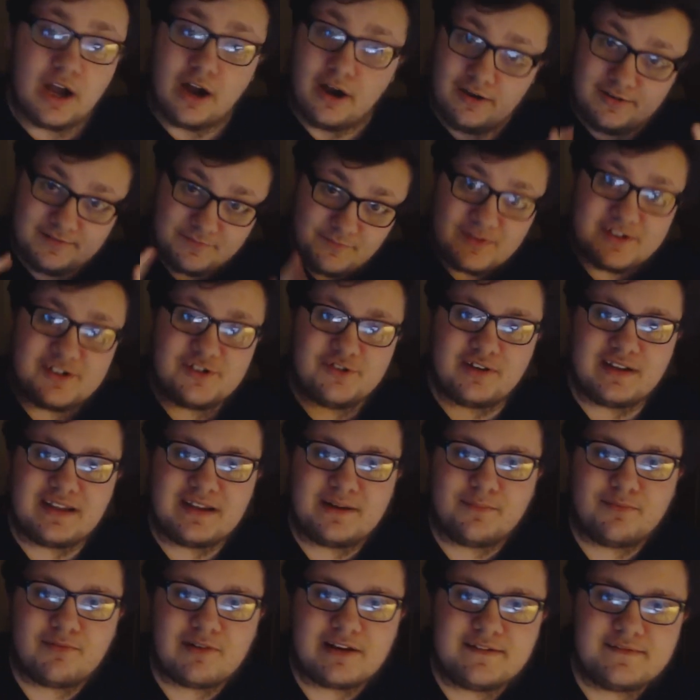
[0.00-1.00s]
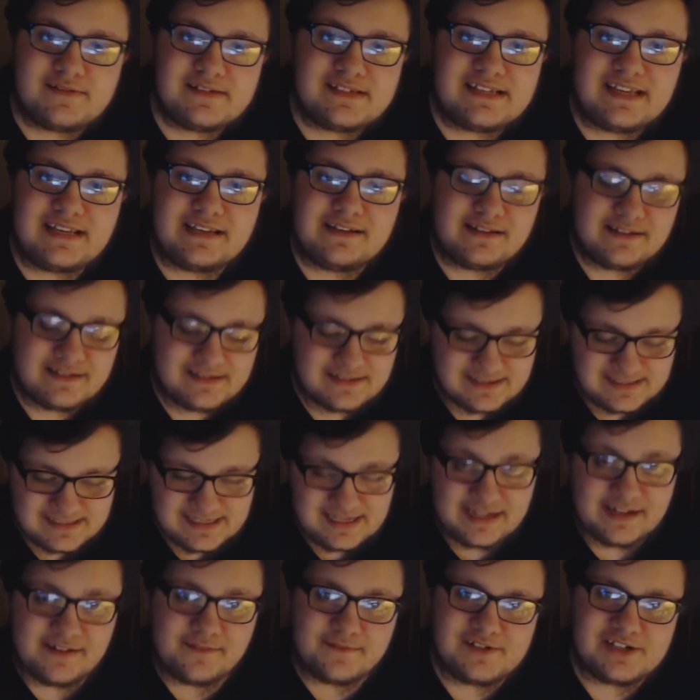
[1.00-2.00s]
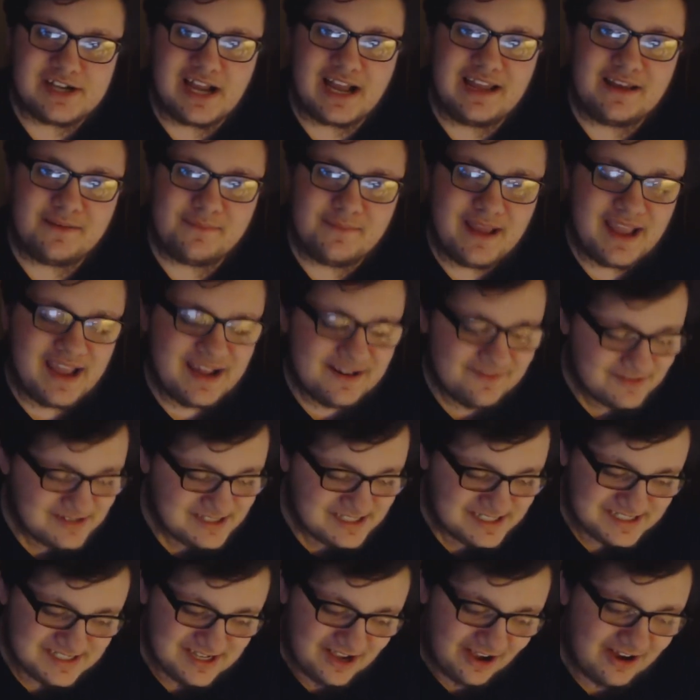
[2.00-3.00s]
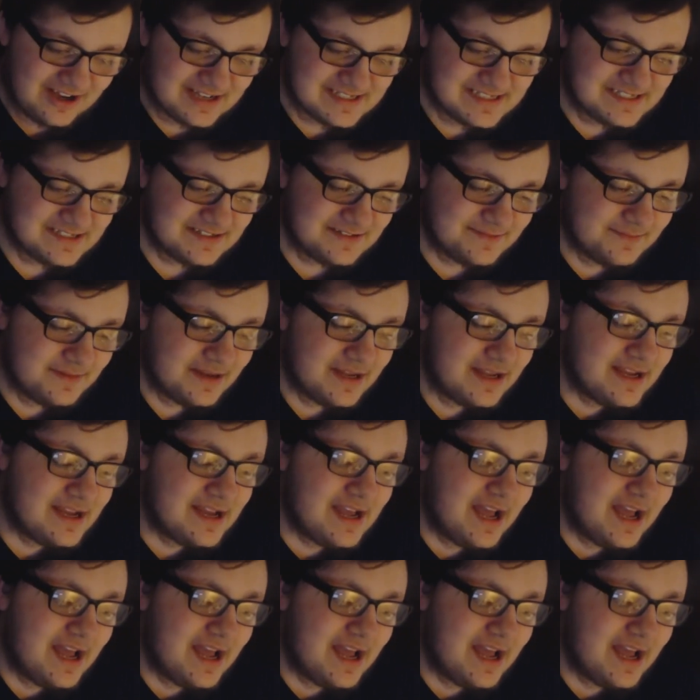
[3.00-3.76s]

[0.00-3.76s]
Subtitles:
We do get a brief scene of Giant Man, which is awesome.